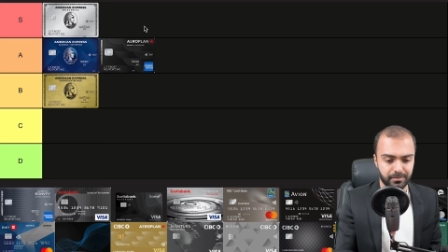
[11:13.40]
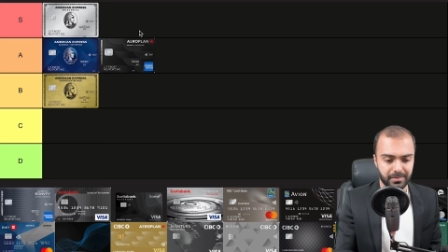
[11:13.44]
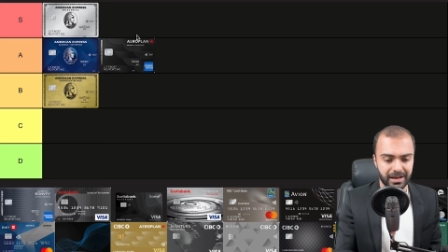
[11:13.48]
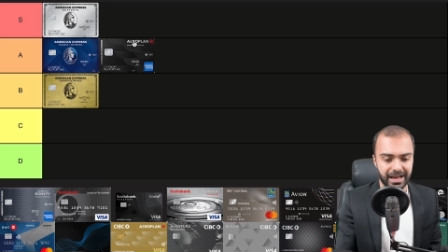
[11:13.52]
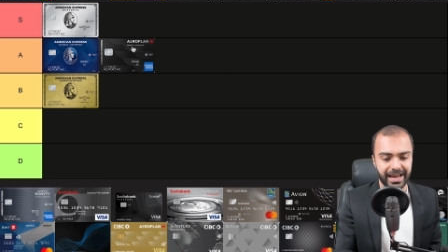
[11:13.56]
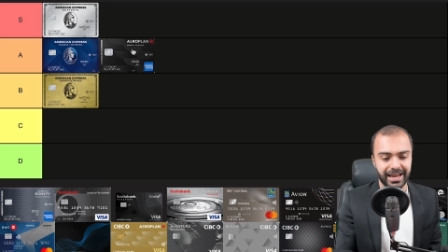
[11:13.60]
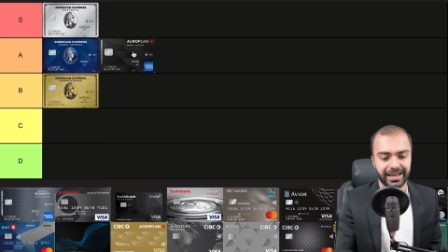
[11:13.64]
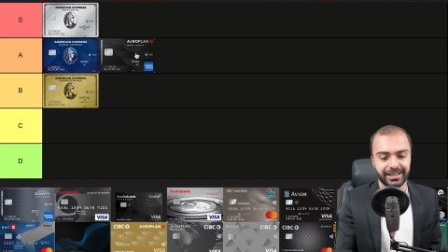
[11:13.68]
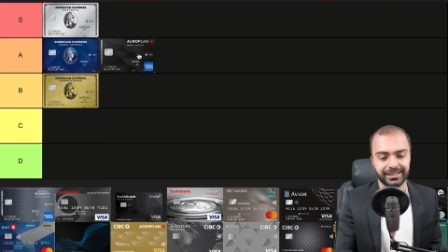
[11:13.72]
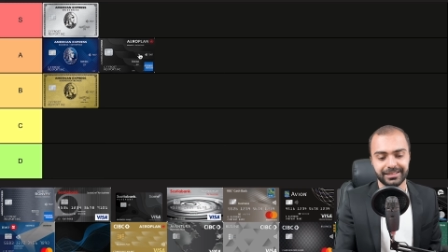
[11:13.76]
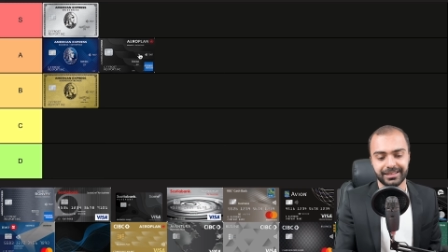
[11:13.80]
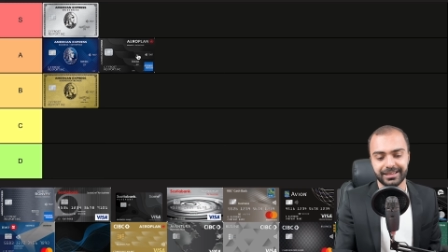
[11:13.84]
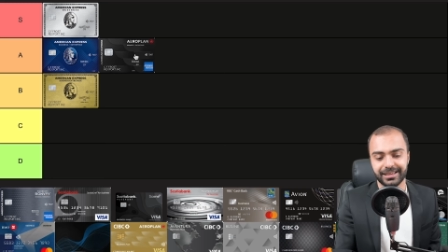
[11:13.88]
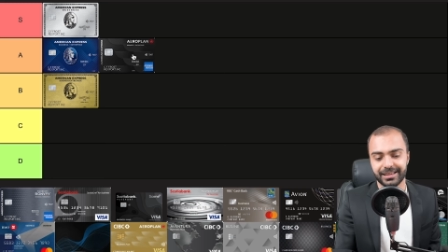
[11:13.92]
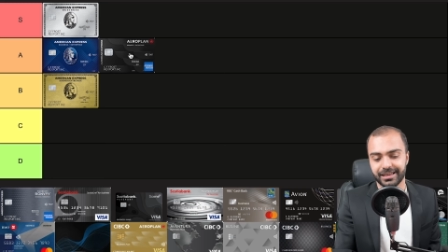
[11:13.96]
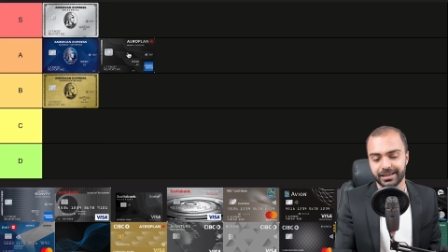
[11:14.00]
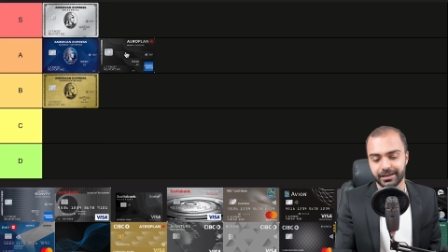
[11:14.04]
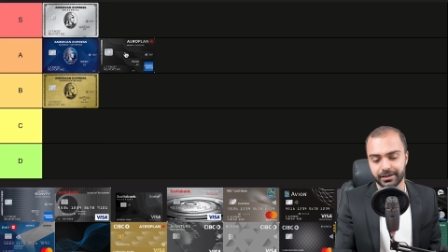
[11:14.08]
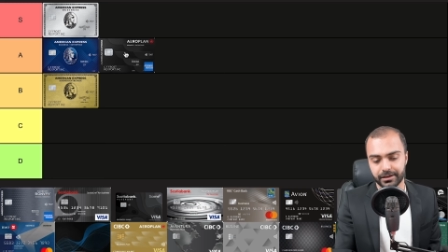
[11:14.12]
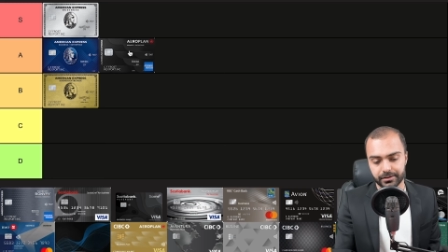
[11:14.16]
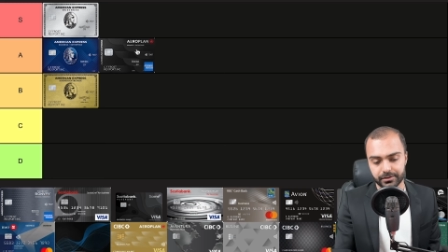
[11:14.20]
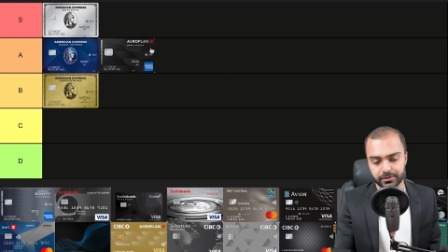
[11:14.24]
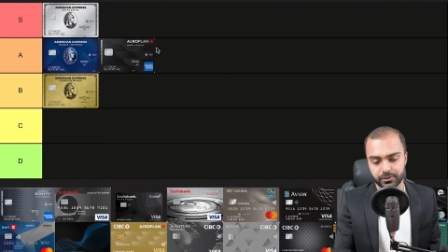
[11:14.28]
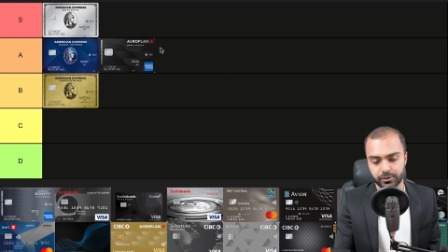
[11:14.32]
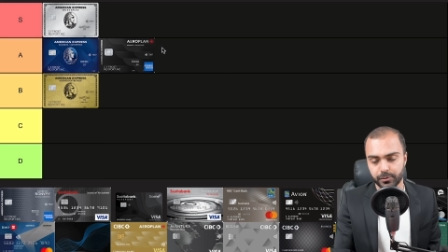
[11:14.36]
And
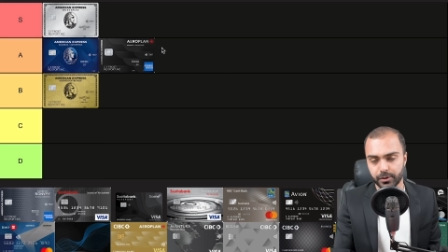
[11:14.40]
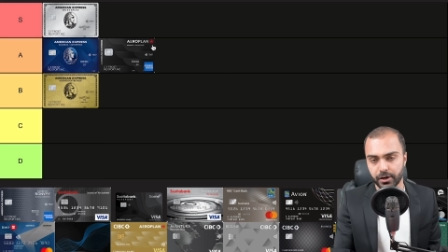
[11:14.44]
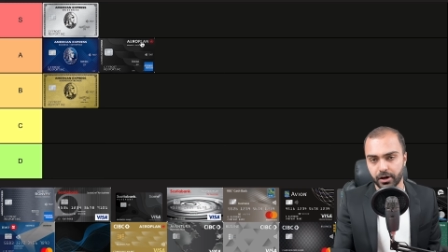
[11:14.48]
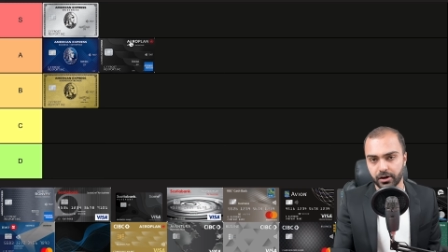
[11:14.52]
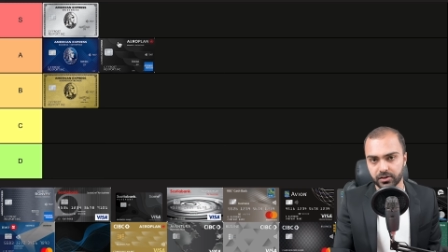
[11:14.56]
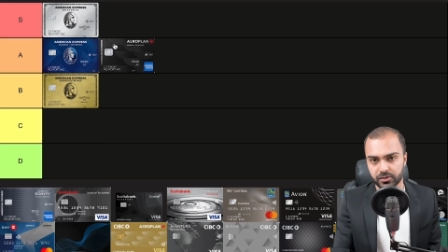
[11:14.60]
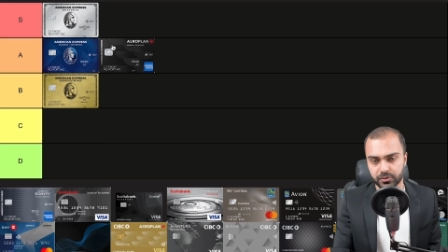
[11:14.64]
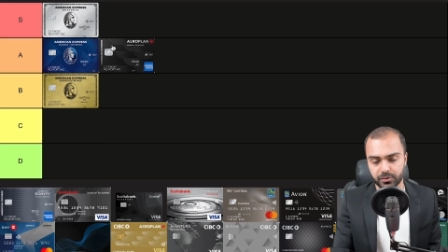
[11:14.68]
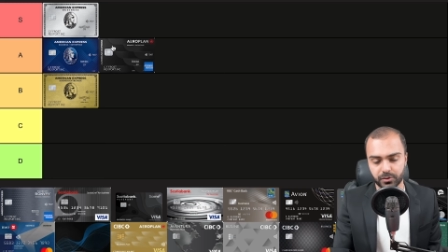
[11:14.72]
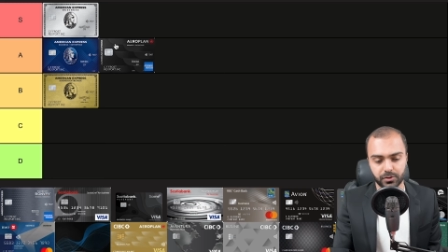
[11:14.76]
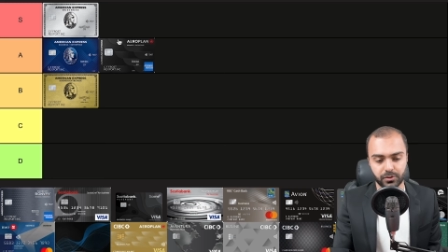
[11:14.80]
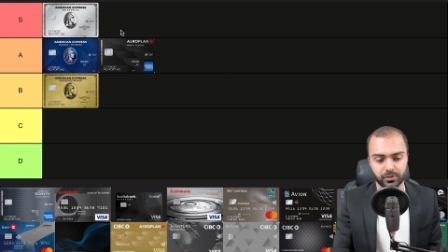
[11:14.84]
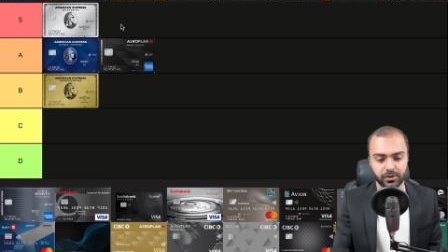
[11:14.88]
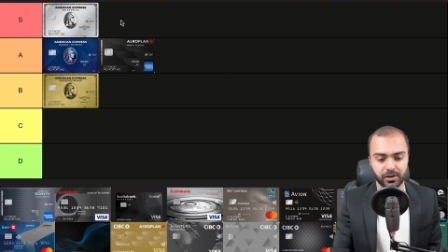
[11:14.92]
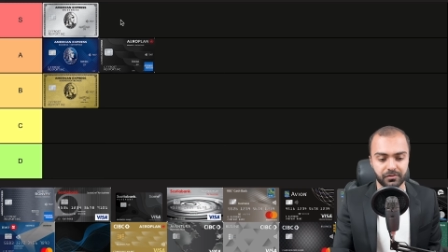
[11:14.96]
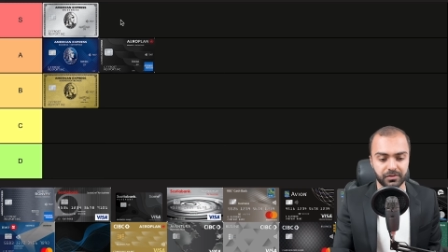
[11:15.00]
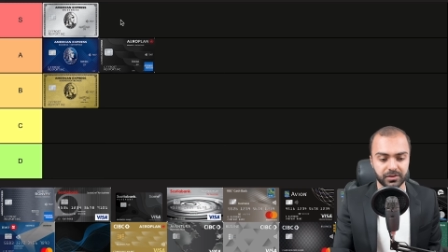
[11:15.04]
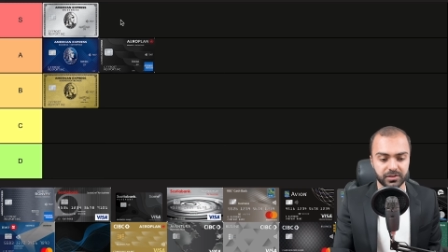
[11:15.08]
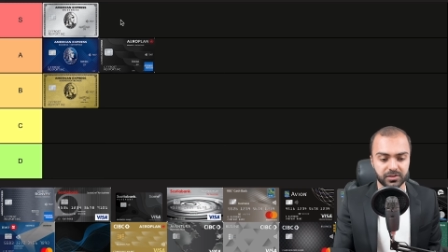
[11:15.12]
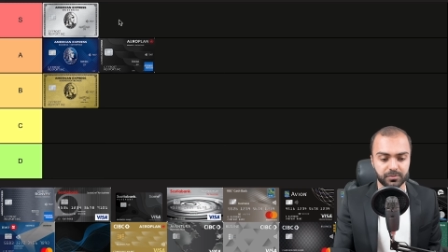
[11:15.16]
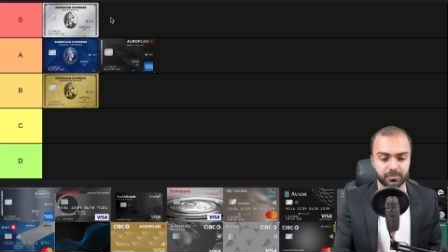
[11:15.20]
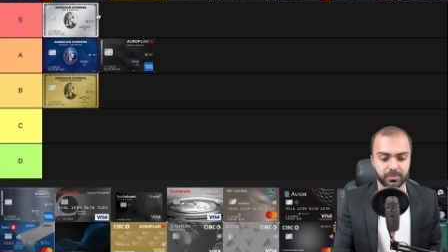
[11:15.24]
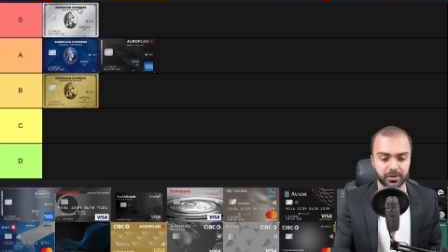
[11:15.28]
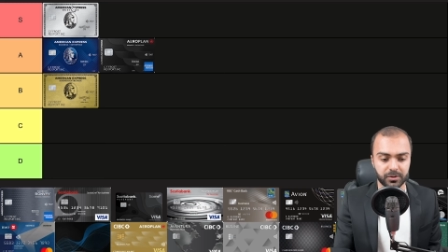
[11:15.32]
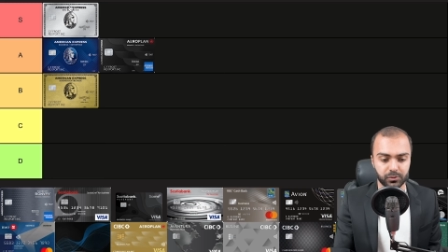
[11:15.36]
to be honest with you, if
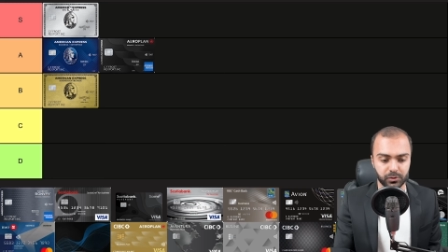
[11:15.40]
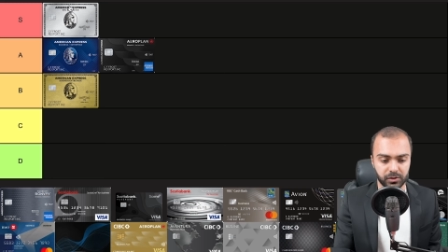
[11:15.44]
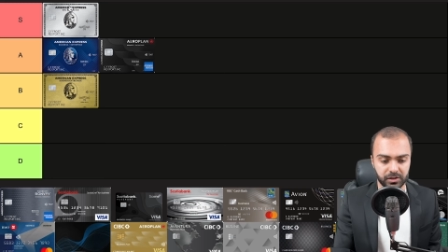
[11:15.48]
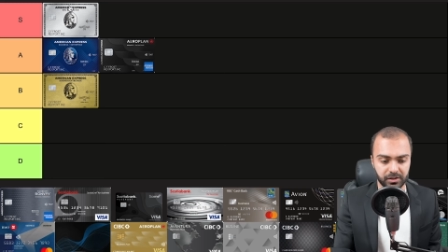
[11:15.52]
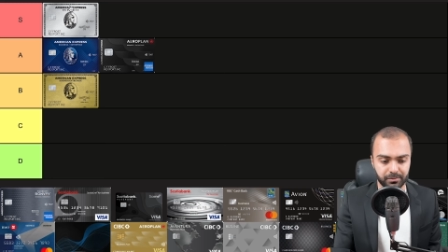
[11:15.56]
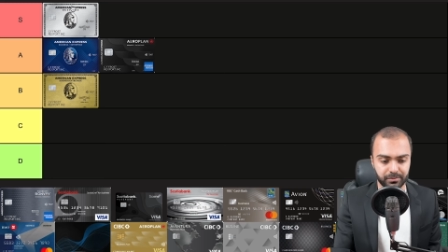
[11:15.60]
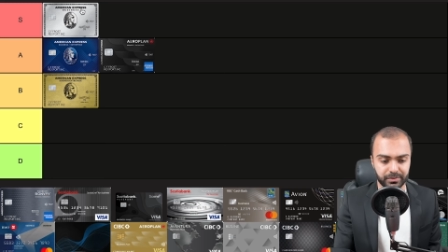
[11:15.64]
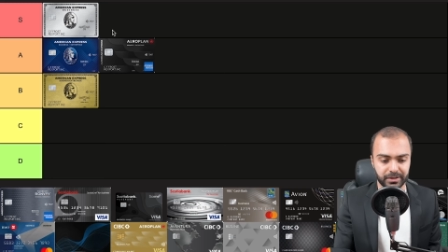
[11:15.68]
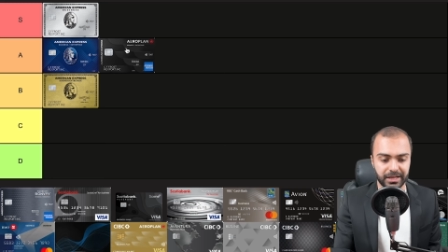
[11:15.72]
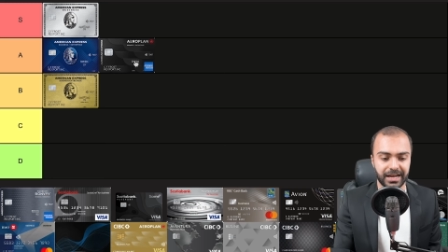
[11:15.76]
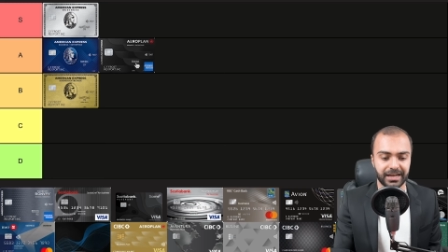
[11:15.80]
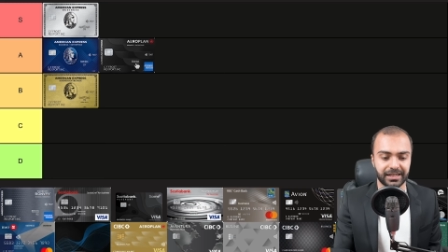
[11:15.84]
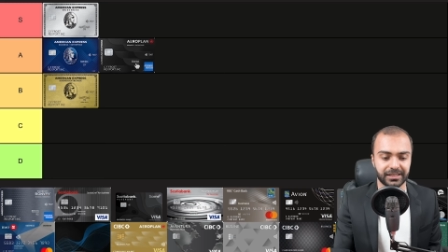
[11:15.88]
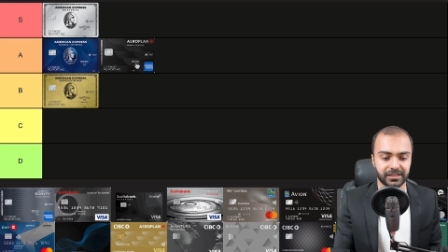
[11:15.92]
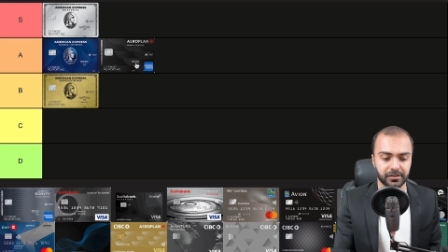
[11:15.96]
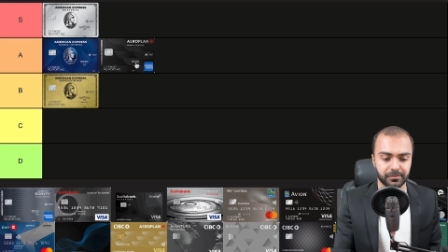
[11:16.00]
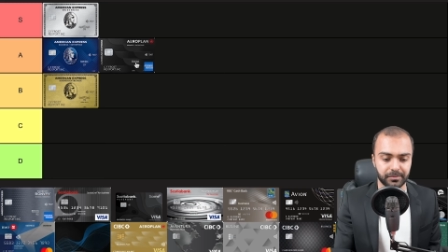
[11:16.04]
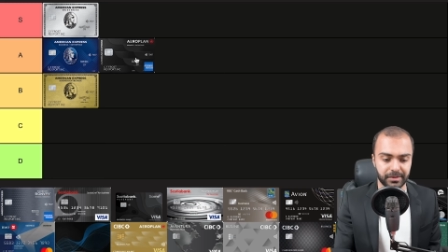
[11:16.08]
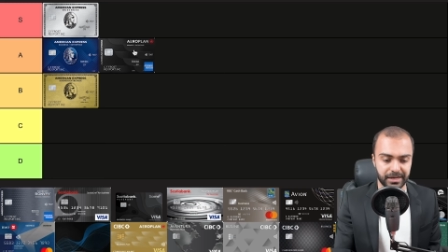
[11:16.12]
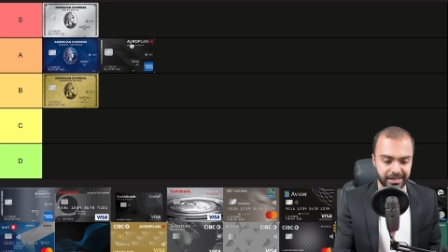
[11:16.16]
it's between the Platinum